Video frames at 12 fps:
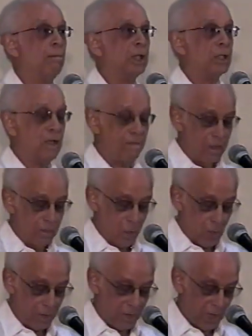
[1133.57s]
But if the
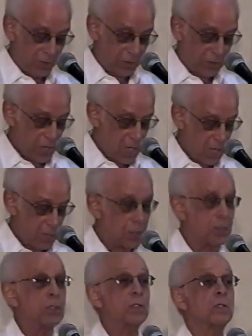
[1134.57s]
more things
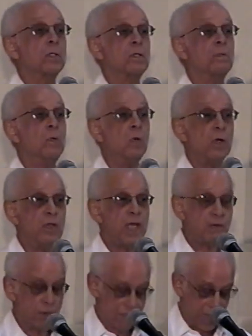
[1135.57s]
change, the more they
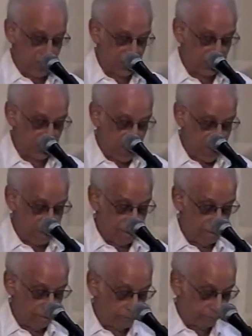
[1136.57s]
remain the
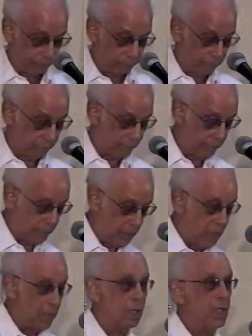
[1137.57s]
same,
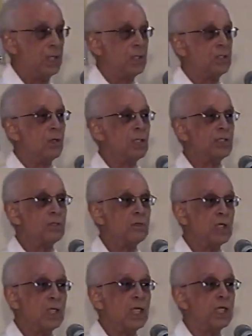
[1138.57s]
it is also
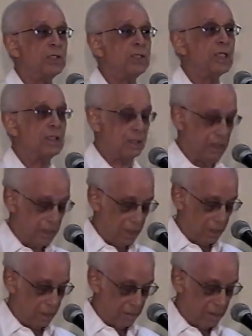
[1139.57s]
the case that
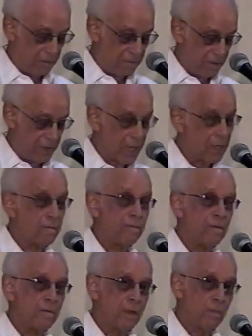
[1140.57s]
for the
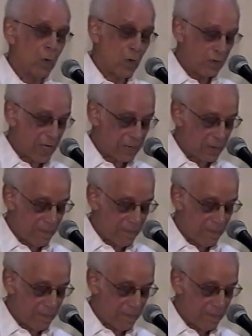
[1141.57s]
more they